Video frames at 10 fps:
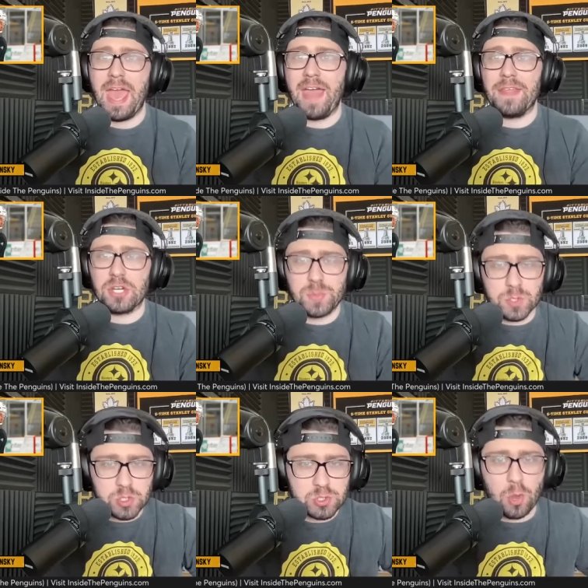And there has
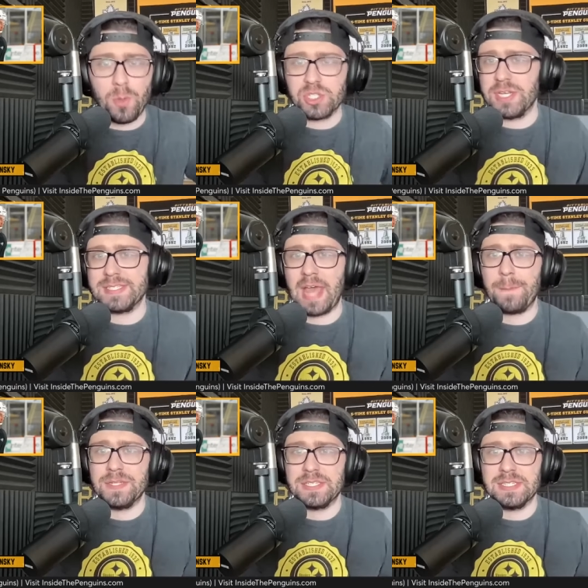been so much that has
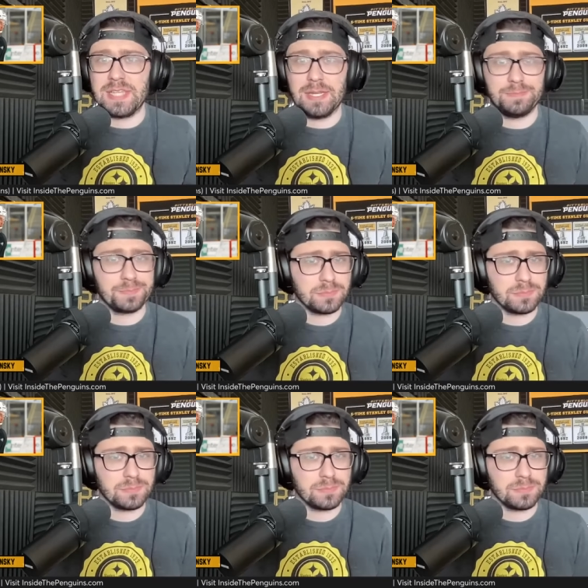happened since then.